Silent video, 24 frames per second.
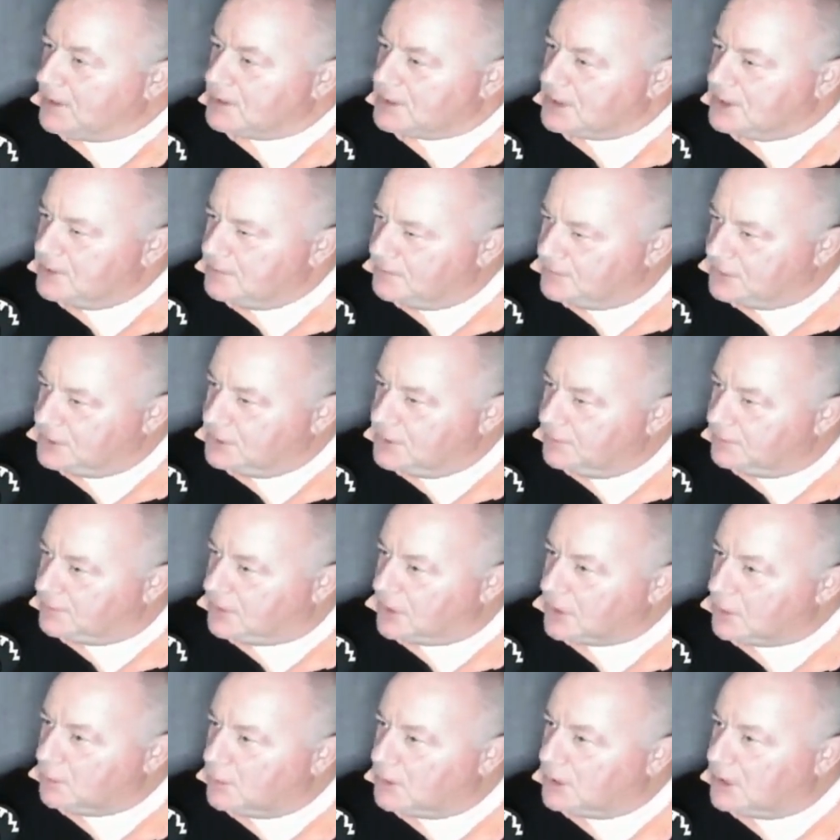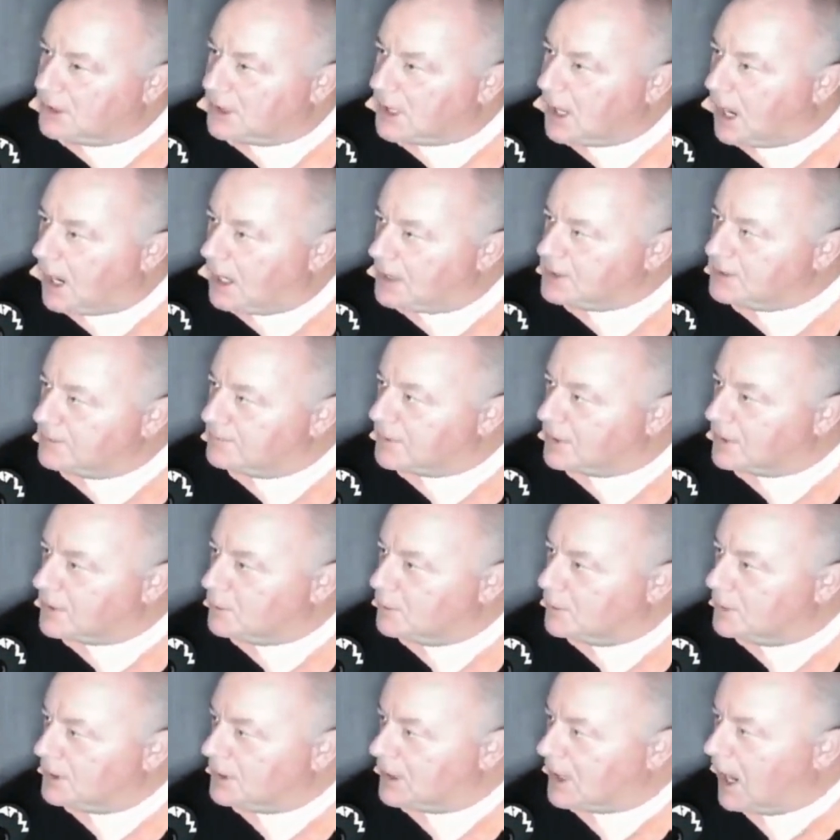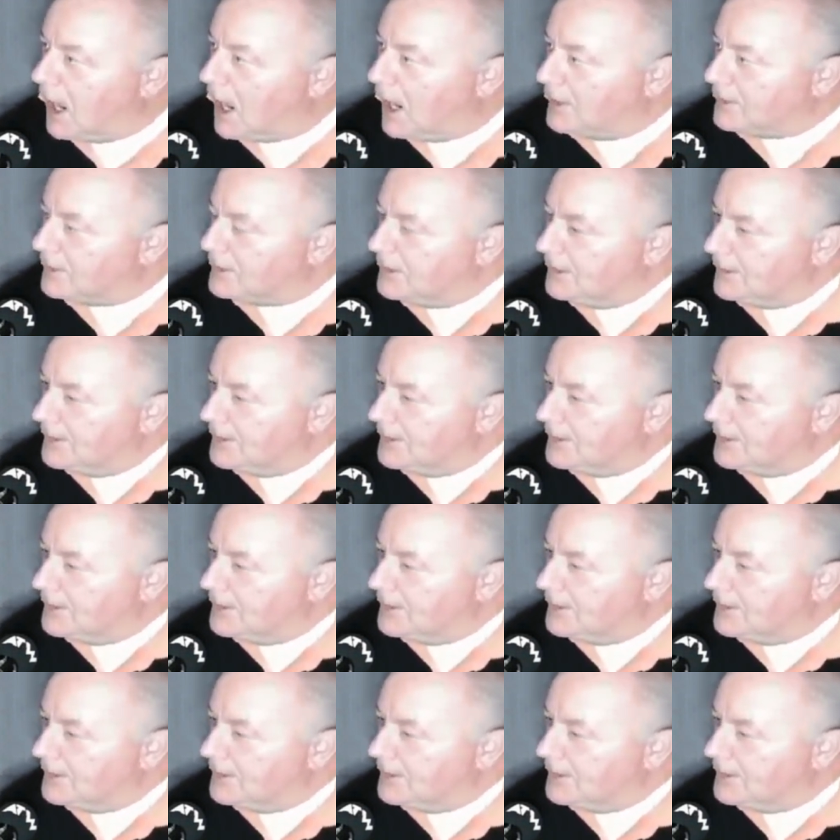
you've got to work hard, you've got to work hard.